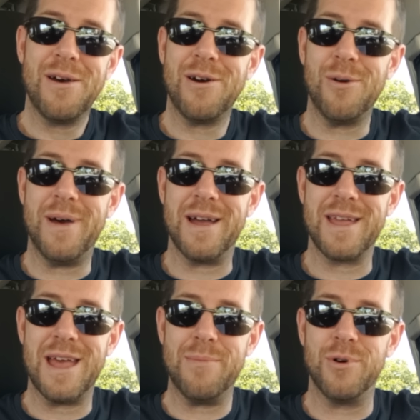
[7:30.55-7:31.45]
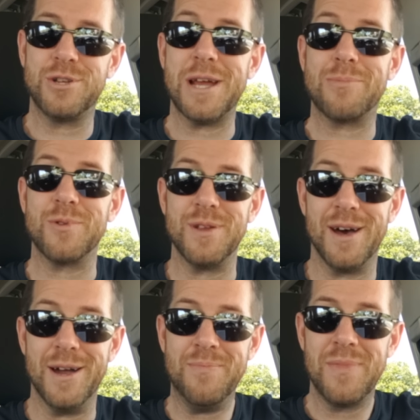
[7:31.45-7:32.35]
Hobag Handbook, Chapter
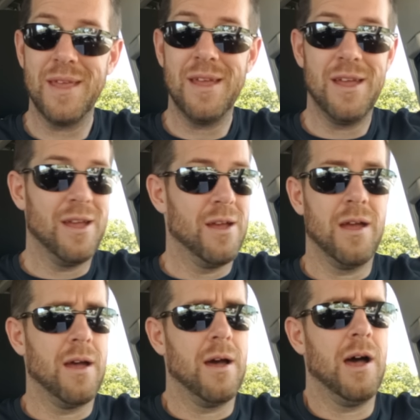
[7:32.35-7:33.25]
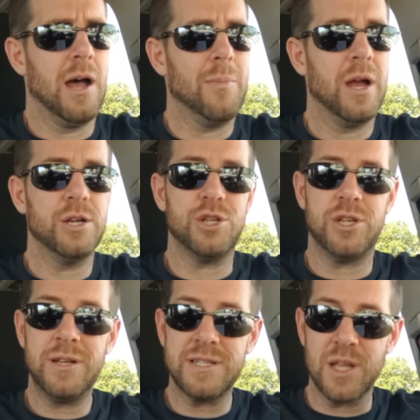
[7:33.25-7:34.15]
9. Um,
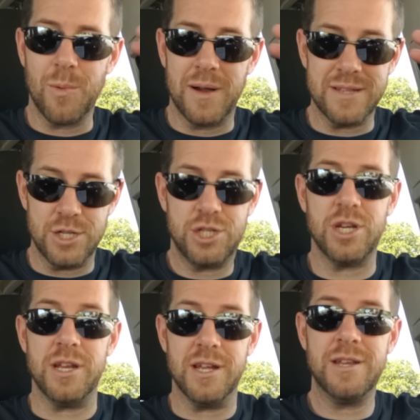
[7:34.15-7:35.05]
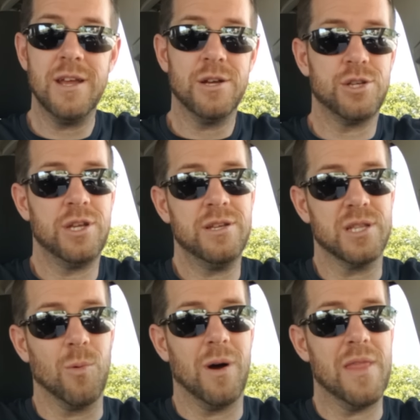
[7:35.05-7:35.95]
she's the one that cheated. She's
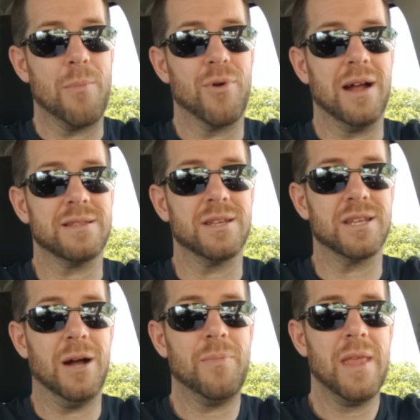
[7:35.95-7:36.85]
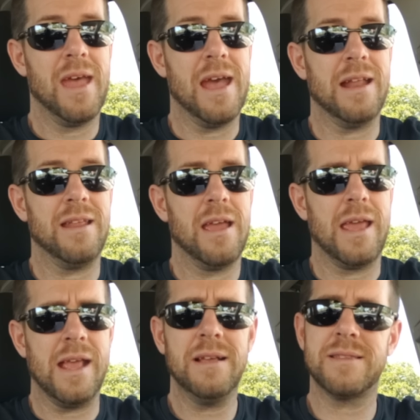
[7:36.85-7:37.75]
the one that brought this up, and
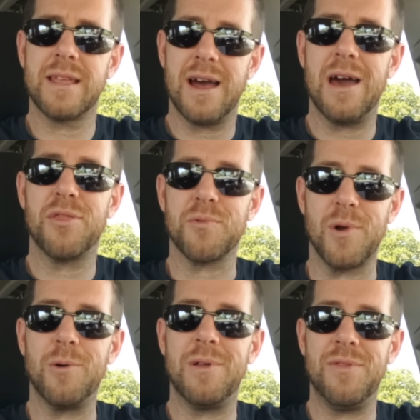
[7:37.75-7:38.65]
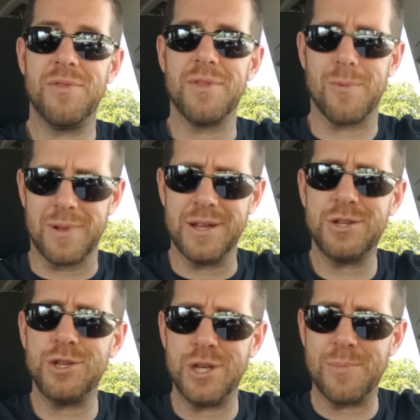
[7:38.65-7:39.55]
he's the guy throwing the
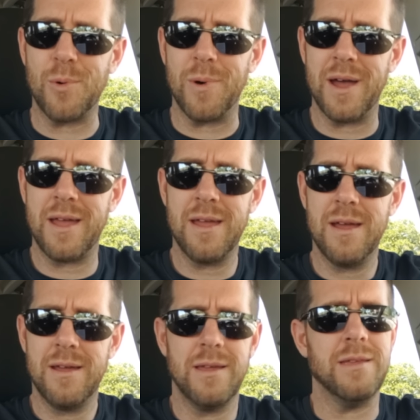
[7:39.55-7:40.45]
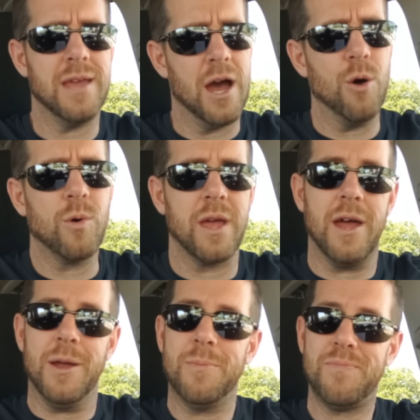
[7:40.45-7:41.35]
relationship away. Yeah,
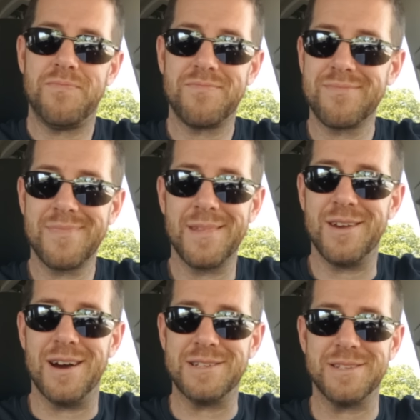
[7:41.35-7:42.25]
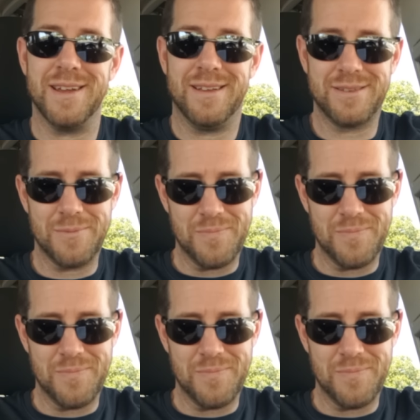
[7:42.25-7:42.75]
okay. God's sakes.